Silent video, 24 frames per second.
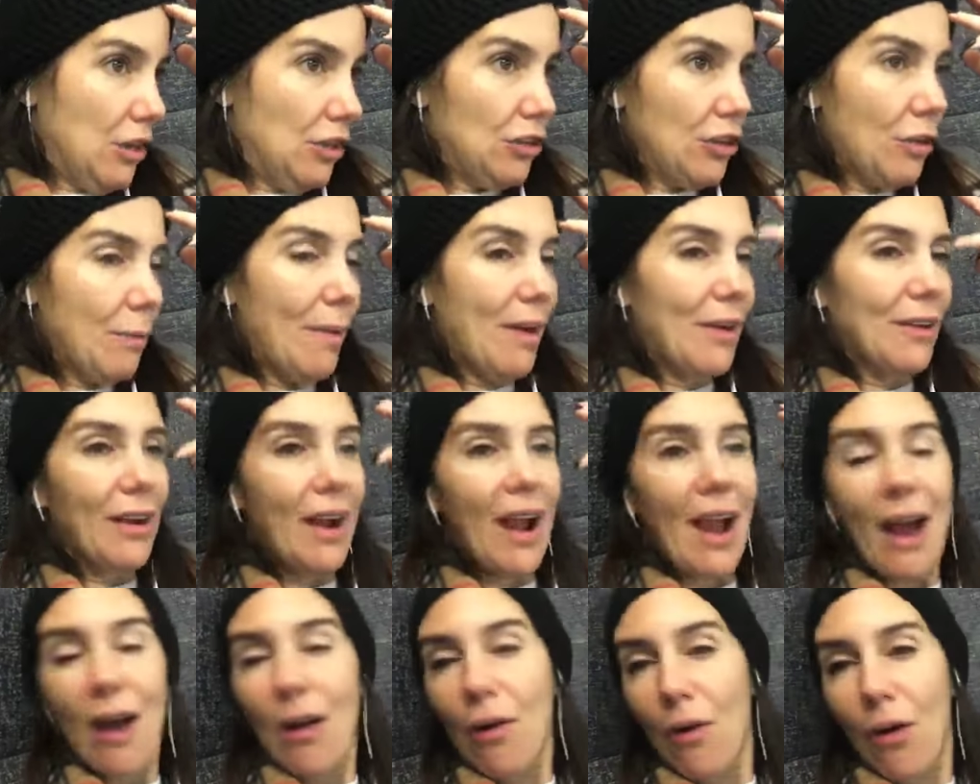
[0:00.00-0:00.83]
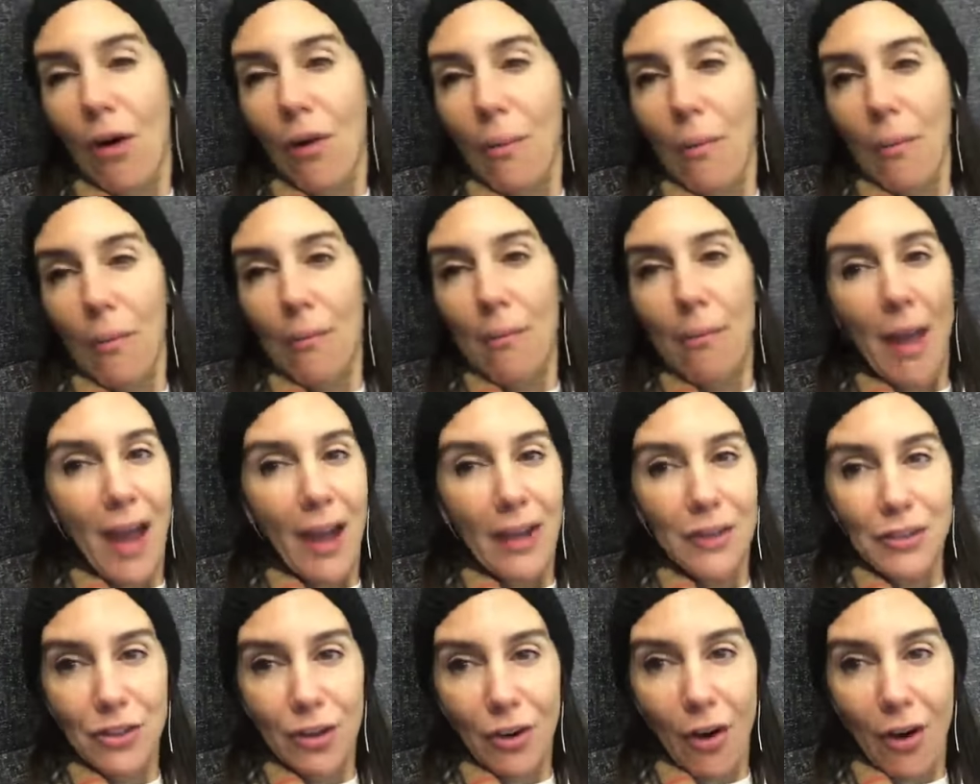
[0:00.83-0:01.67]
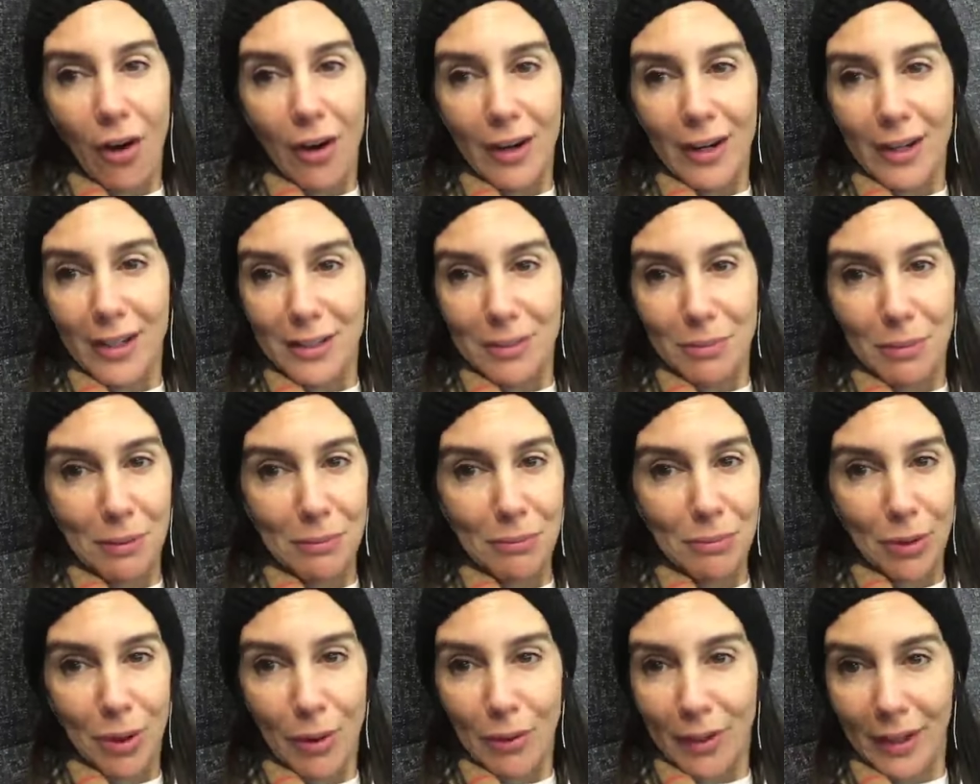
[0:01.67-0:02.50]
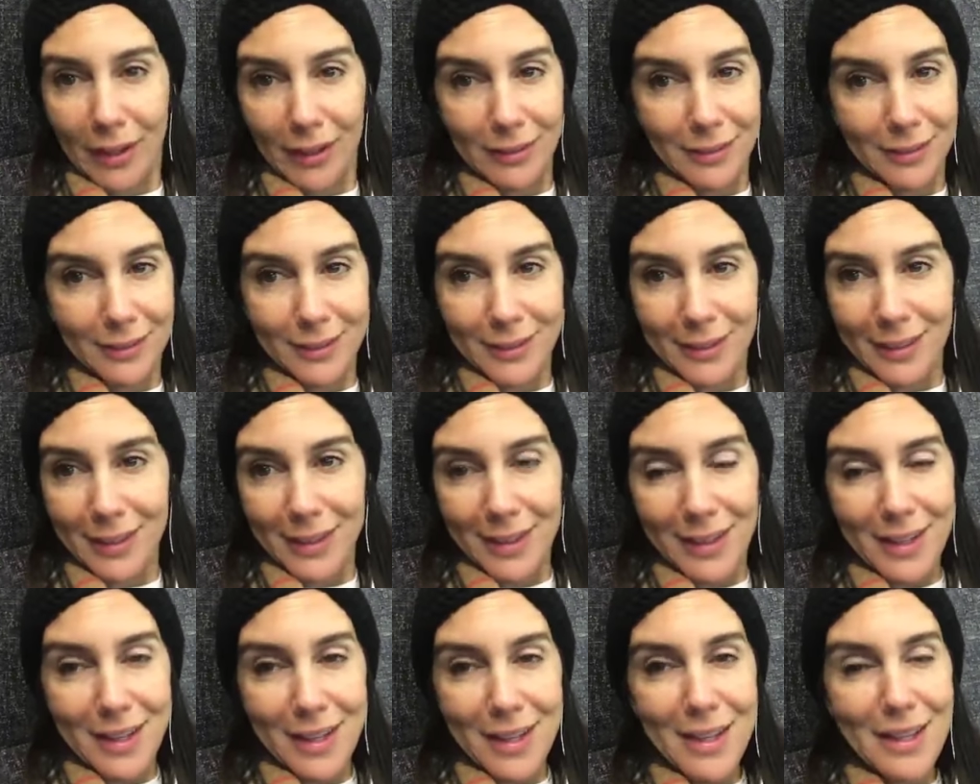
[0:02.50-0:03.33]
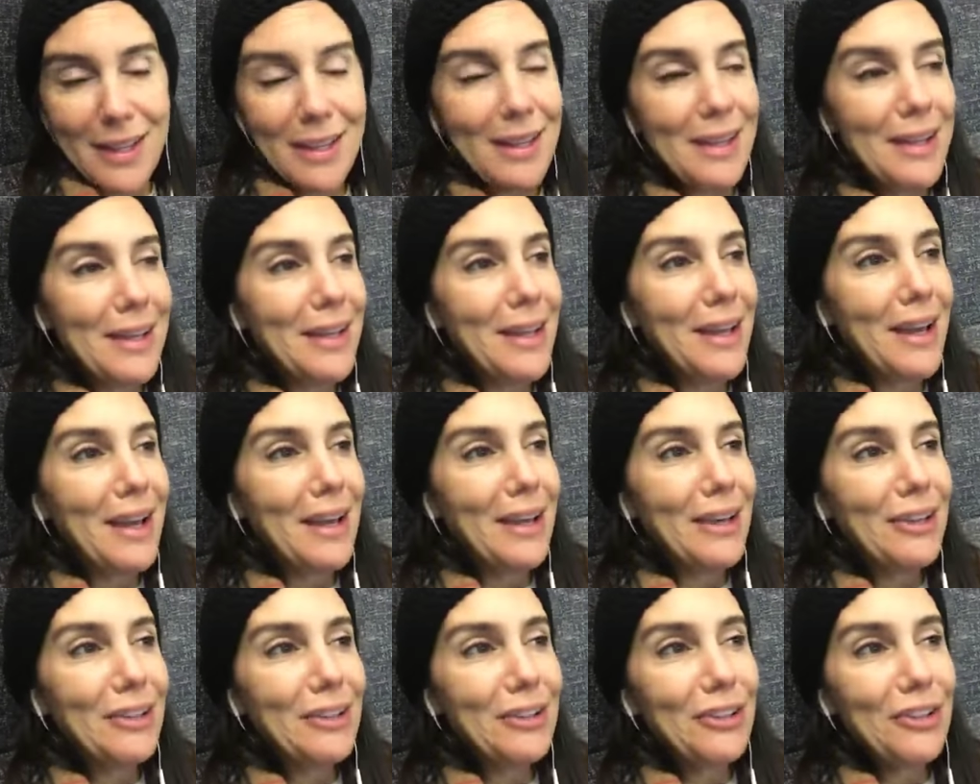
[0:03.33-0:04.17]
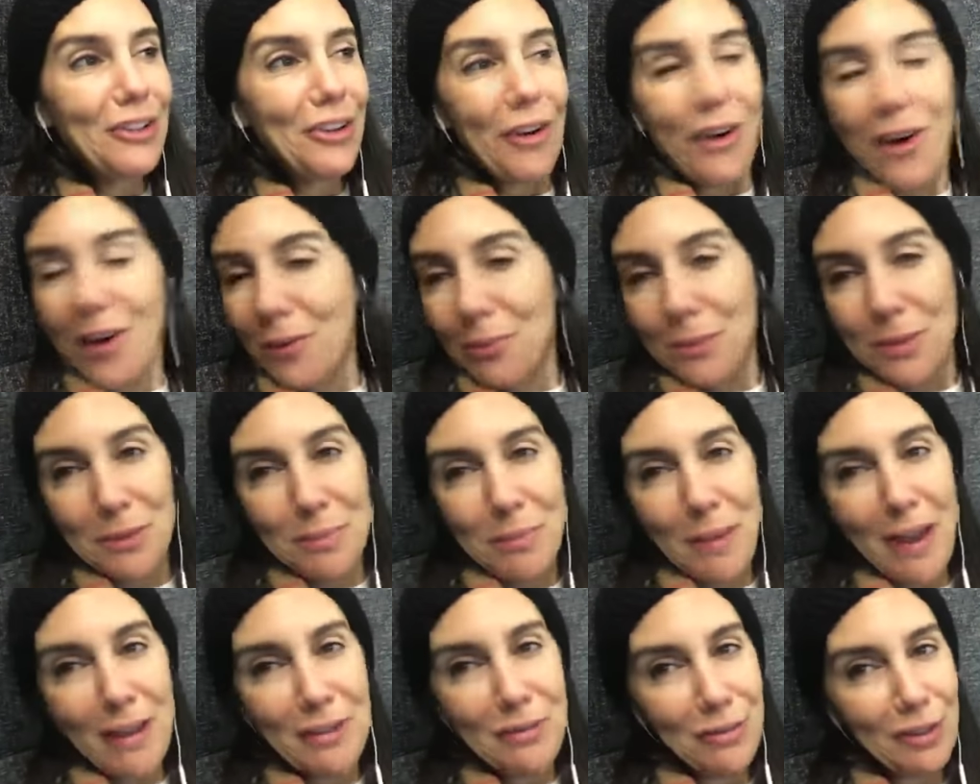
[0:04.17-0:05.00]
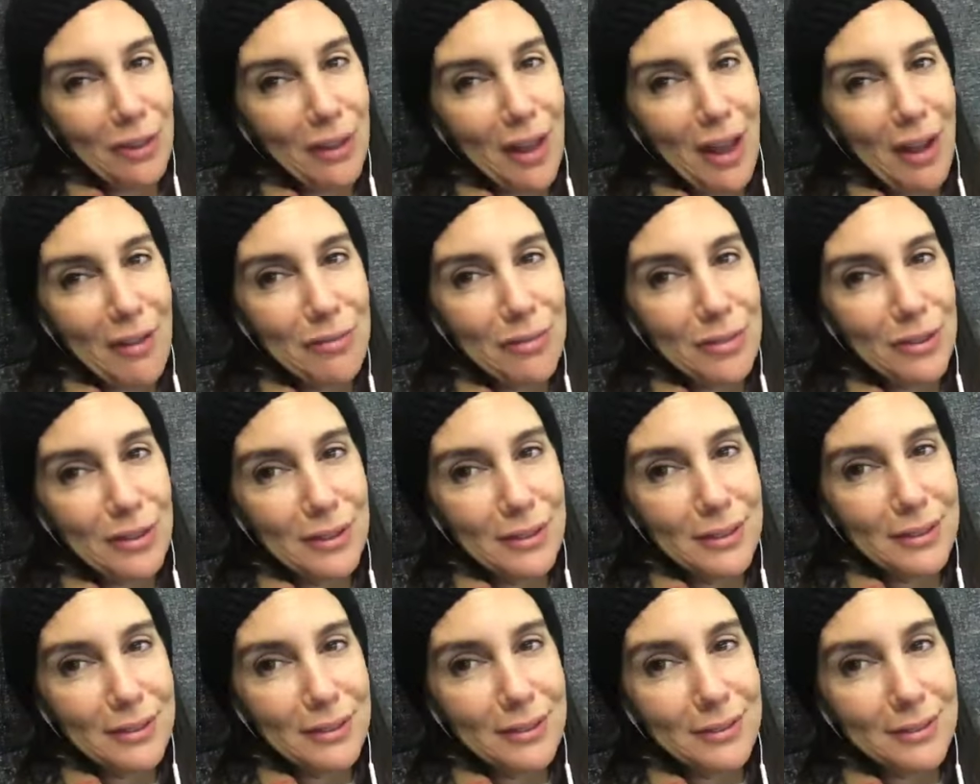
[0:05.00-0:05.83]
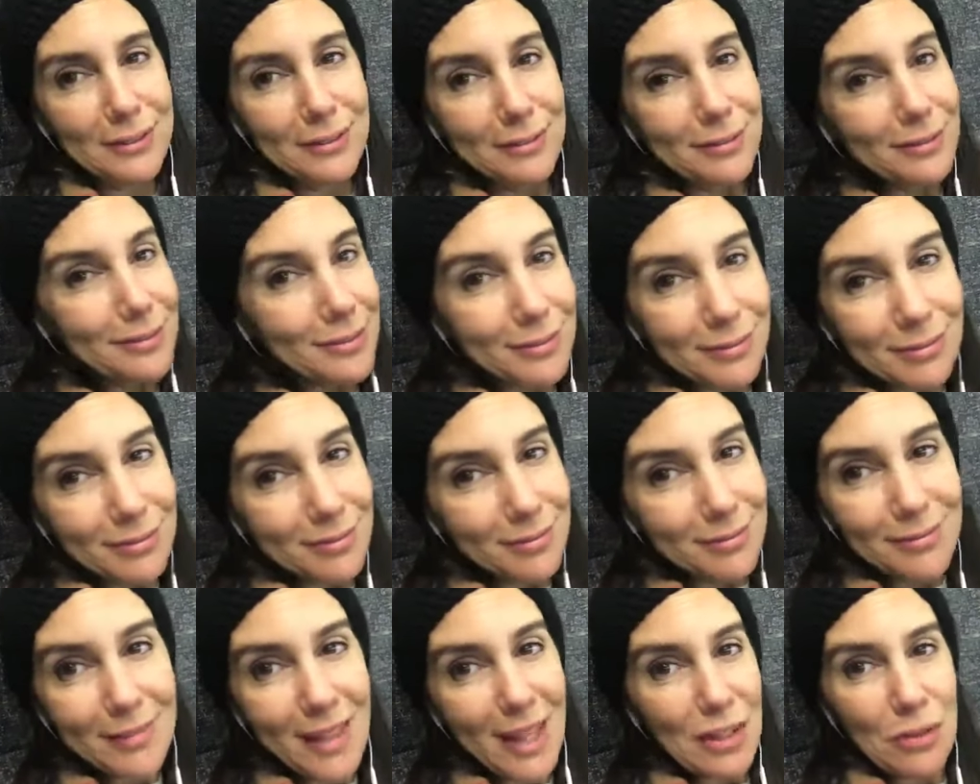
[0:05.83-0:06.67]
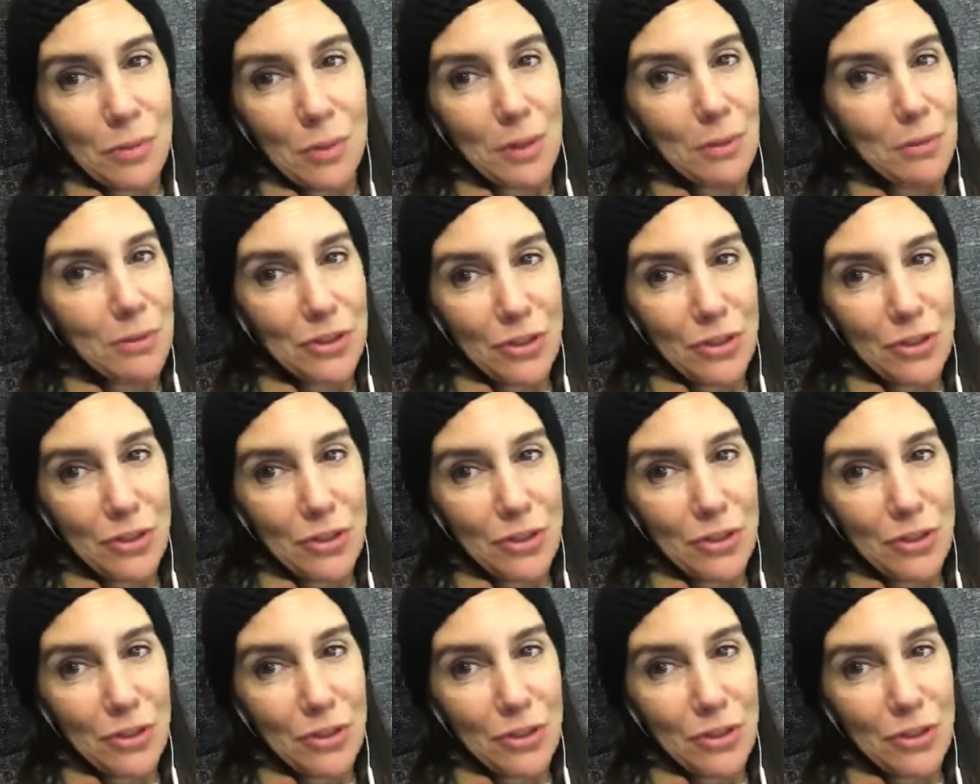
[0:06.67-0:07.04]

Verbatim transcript: No matter how bad your heart has been broken, your heart was made for love. That's what it was